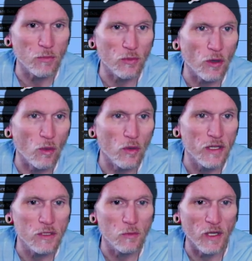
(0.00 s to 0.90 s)
up
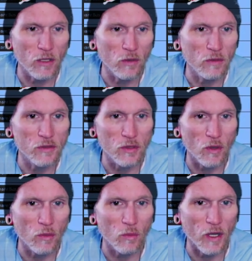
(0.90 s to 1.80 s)
record as well.
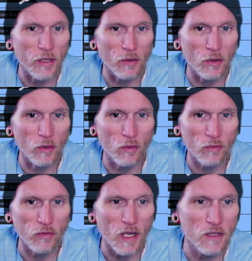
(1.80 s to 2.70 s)
So I go
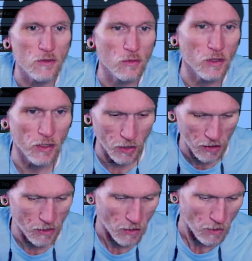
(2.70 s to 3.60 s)
find
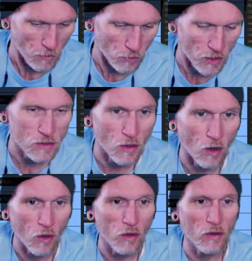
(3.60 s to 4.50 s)
shortcut, press
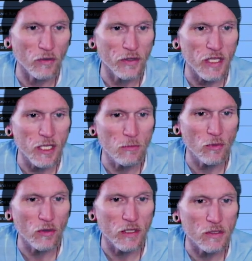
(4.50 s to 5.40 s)
R on the
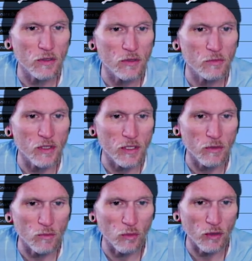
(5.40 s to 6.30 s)
keyboard. It shows me
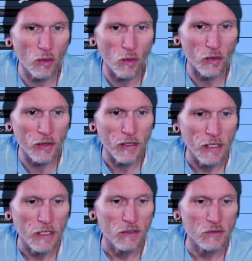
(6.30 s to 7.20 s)
record.
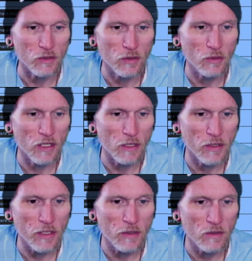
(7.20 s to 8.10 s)
So I go down
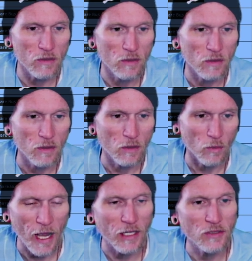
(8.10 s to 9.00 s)
here.
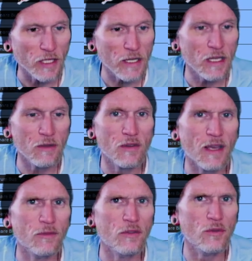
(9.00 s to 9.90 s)
Actually, I didn't even
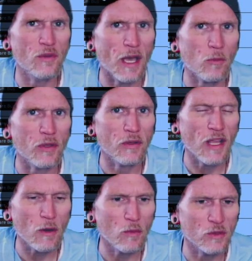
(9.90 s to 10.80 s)
have to do that one.
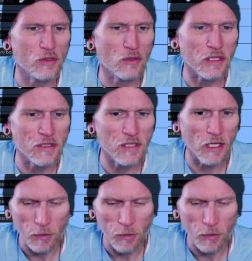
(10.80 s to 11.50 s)
That one was already set